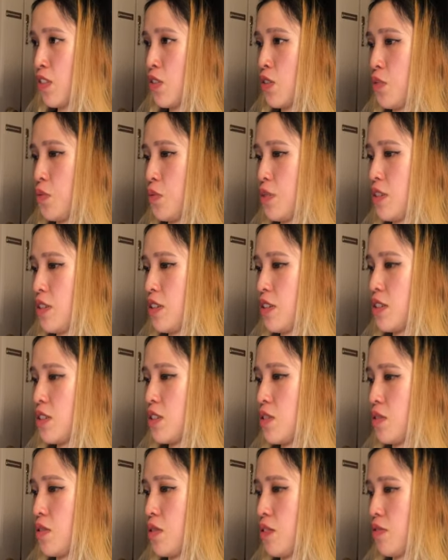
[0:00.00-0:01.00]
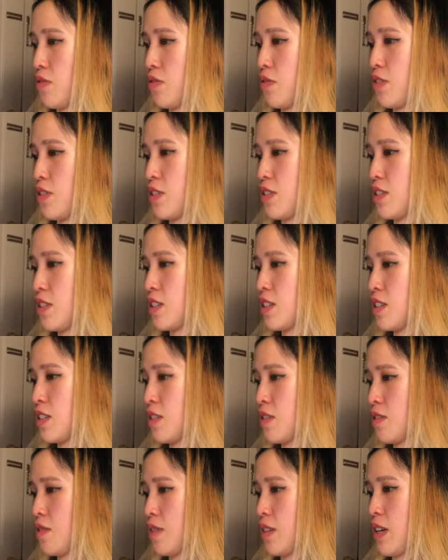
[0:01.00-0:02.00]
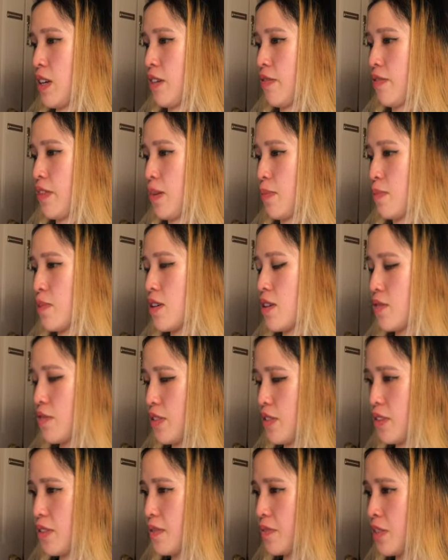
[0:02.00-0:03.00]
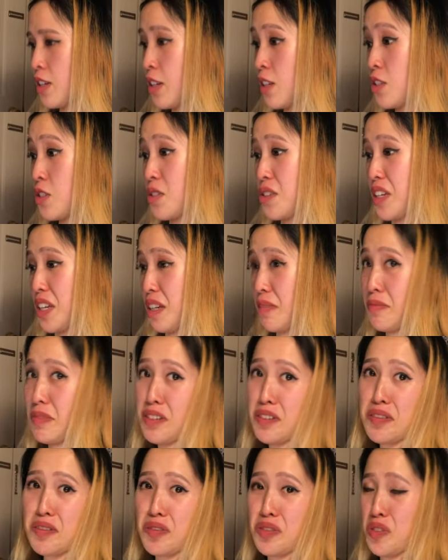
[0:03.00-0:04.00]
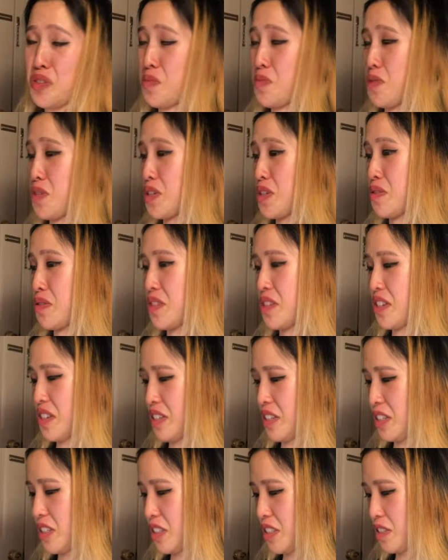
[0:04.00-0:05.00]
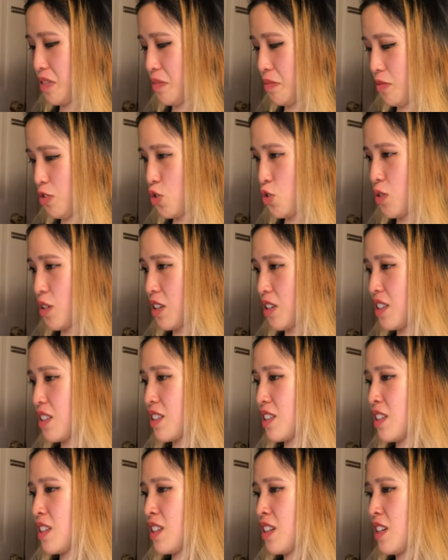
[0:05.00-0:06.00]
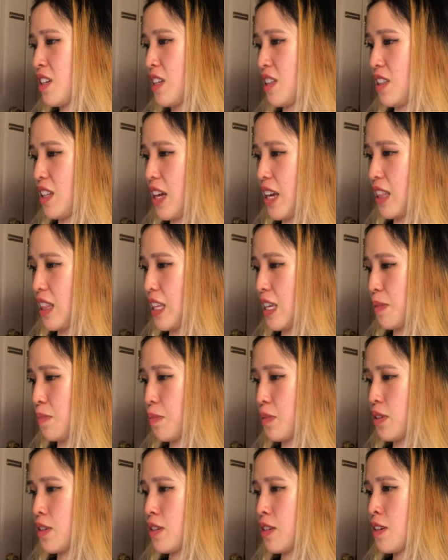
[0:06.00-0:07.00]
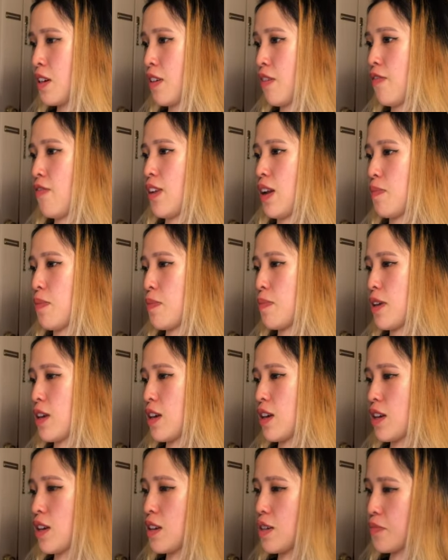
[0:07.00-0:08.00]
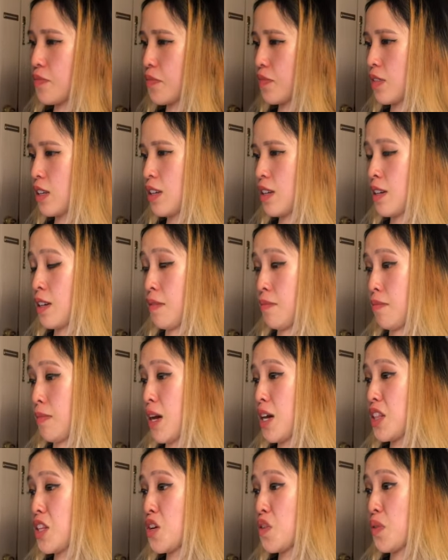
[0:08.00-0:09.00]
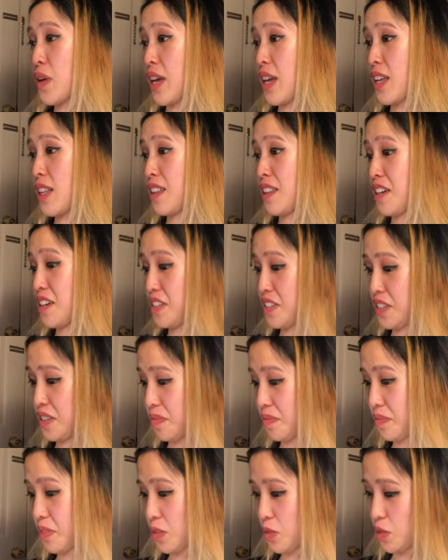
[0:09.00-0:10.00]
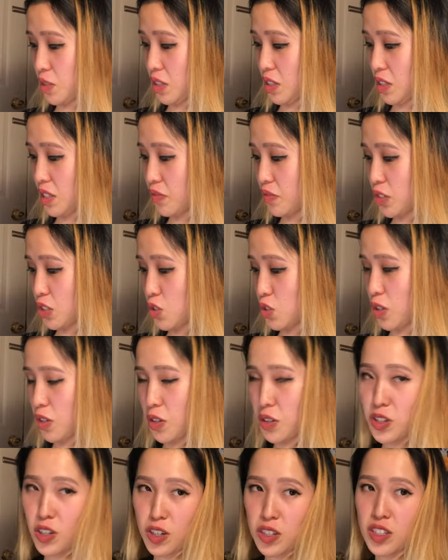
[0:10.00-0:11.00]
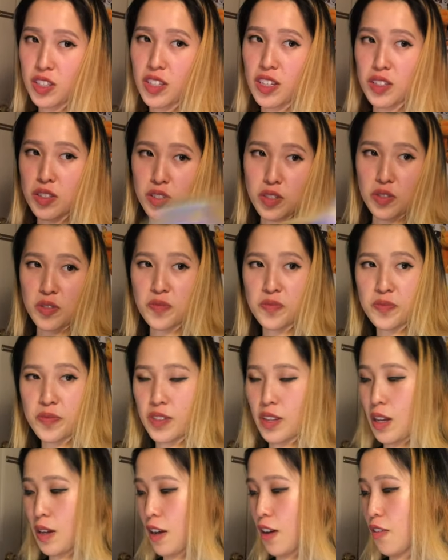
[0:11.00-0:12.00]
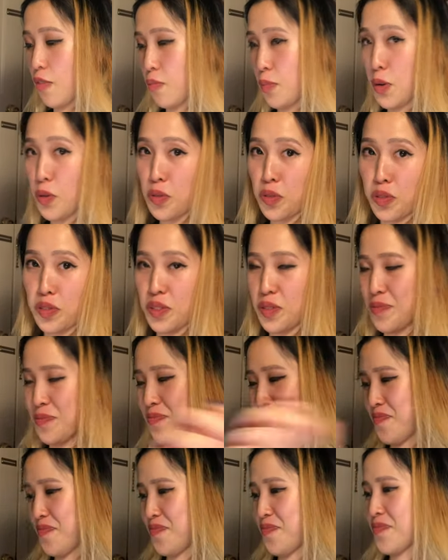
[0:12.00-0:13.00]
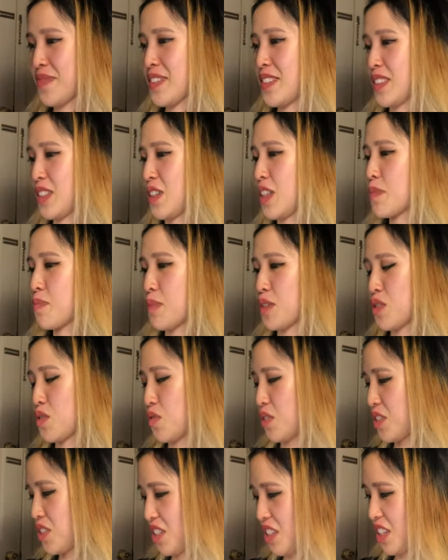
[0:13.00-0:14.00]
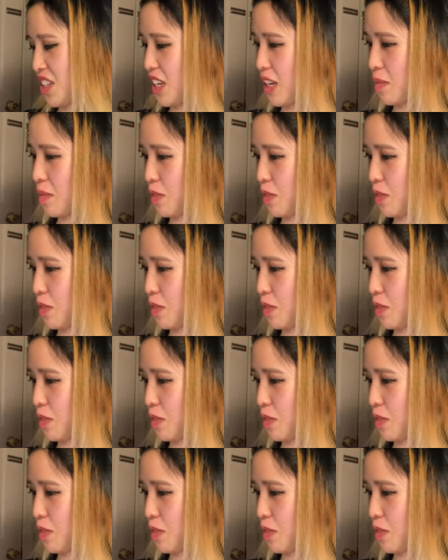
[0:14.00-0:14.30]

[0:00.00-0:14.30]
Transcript: One to the front. We have Vibrava. Togedemaru is super cute sitting on a little trunk. Lileep, Flabébé, Mallow, and Lana. There's a lovely trainer card to that too, of both of them. They're like best friends in the game.